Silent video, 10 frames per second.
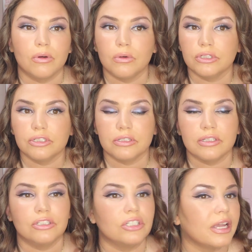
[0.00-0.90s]
gorgeous
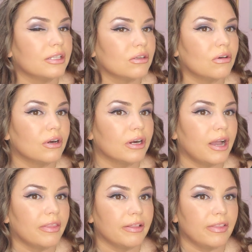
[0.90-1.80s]
these shades are,
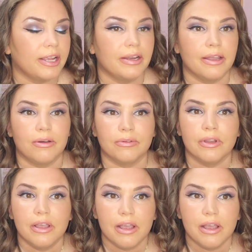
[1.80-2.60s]
how they lay down.